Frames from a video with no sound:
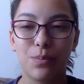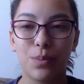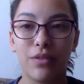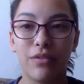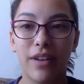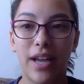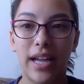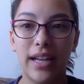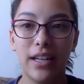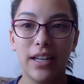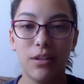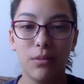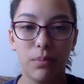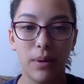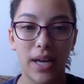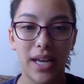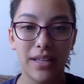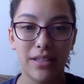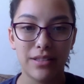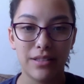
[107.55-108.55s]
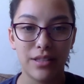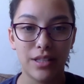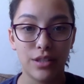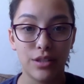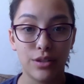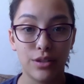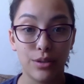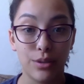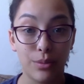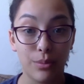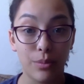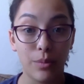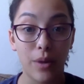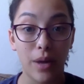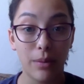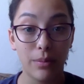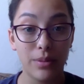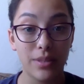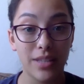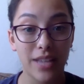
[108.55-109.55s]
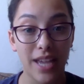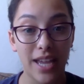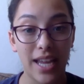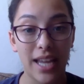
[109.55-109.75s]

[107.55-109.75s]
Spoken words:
provided by the Zoom website,